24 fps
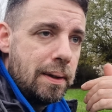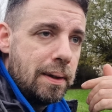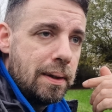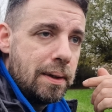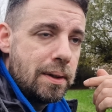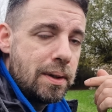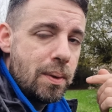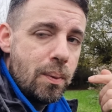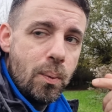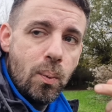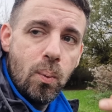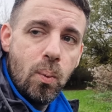
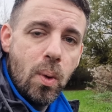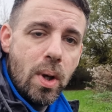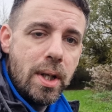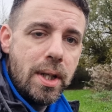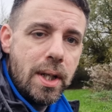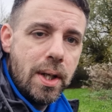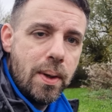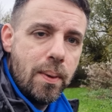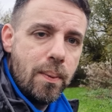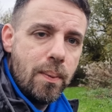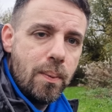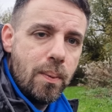So when
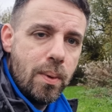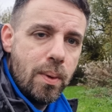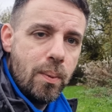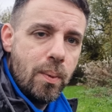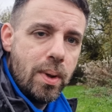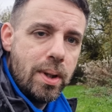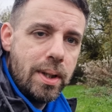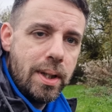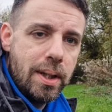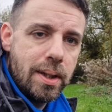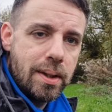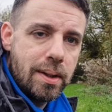
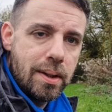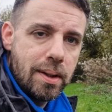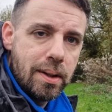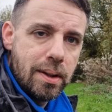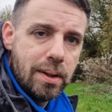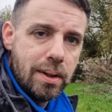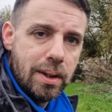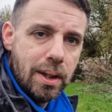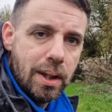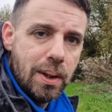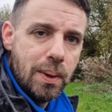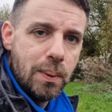it's
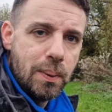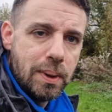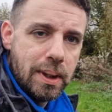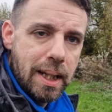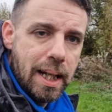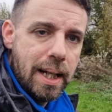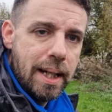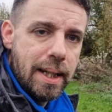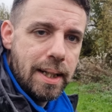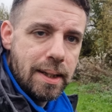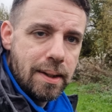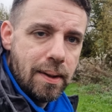dull
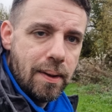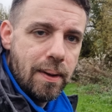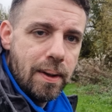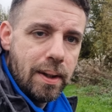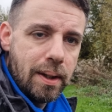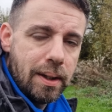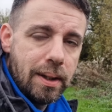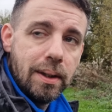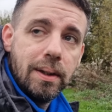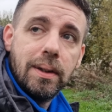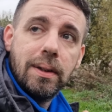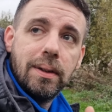days
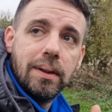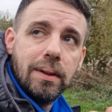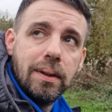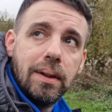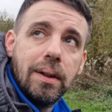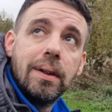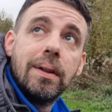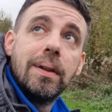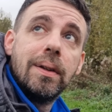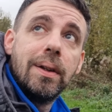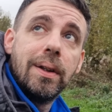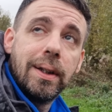like
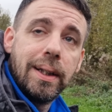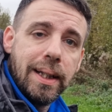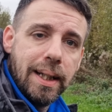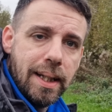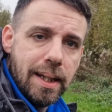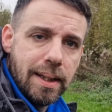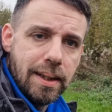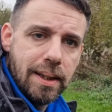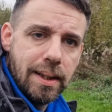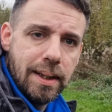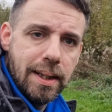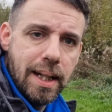it
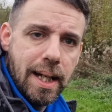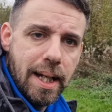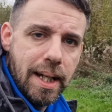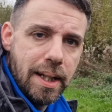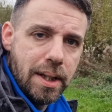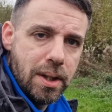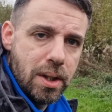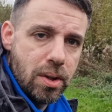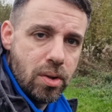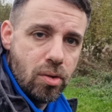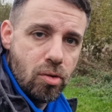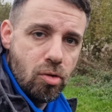is today,
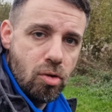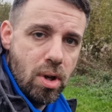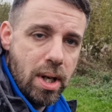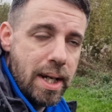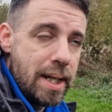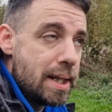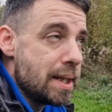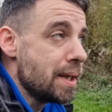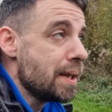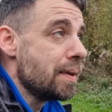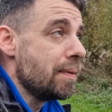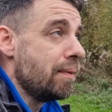it's just
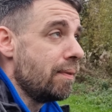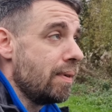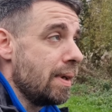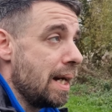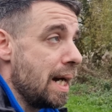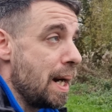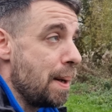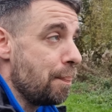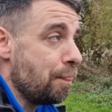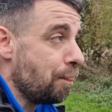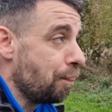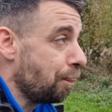grey, it's just
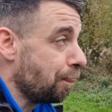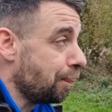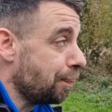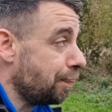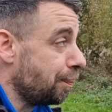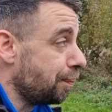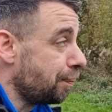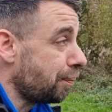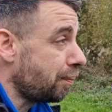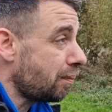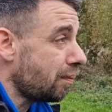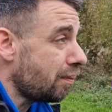flat.
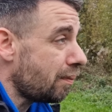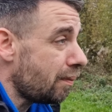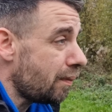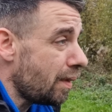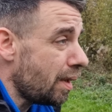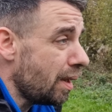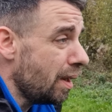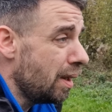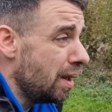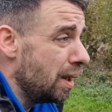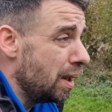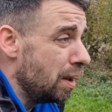
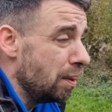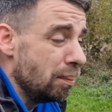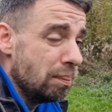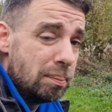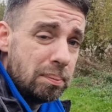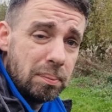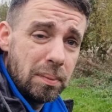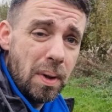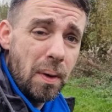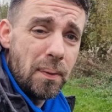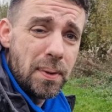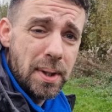
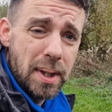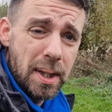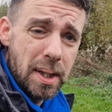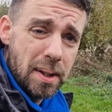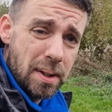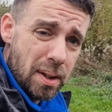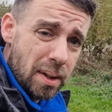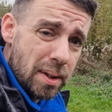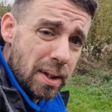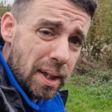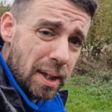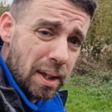Obviously the
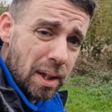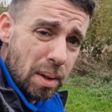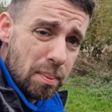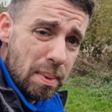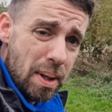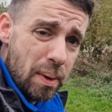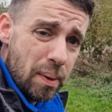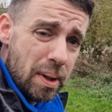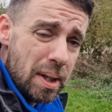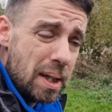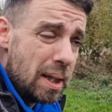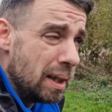sun did come
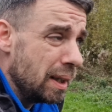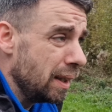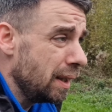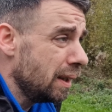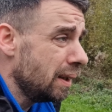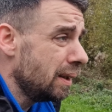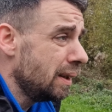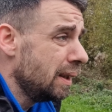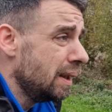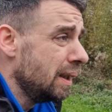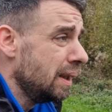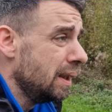out
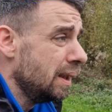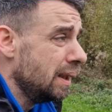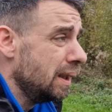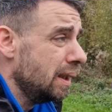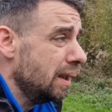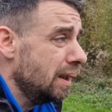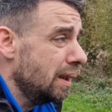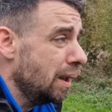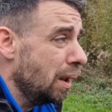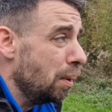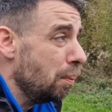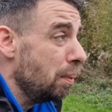earlier,
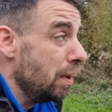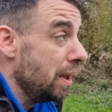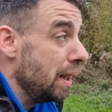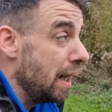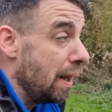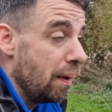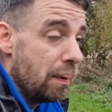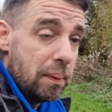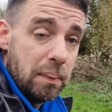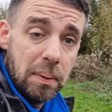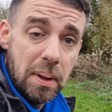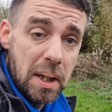but
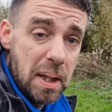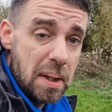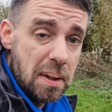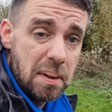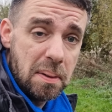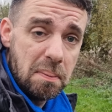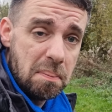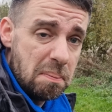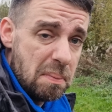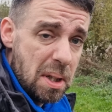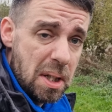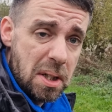now
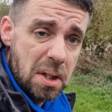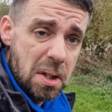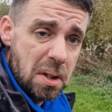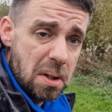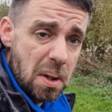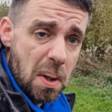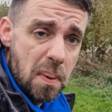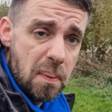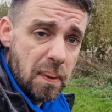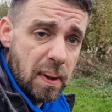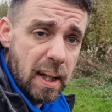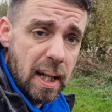it's just
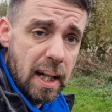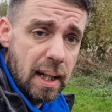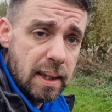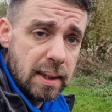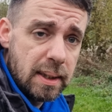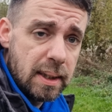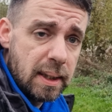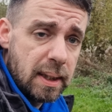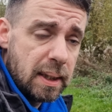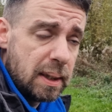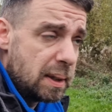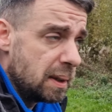
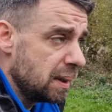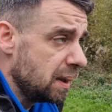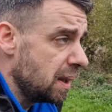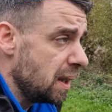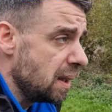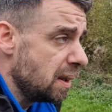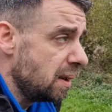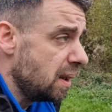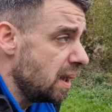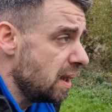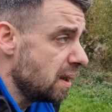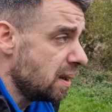overcast again.
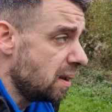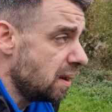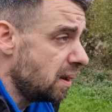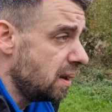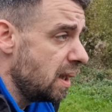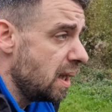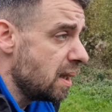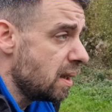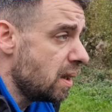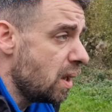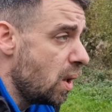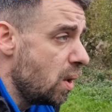
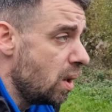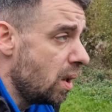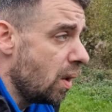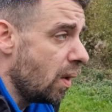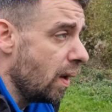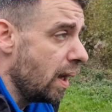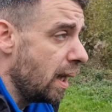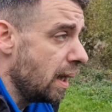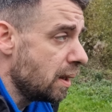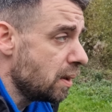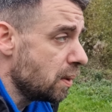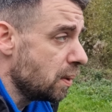There's no
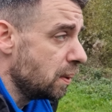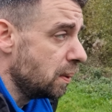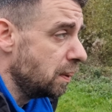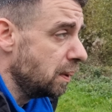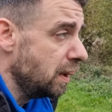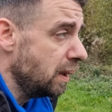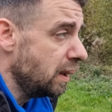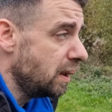light at all.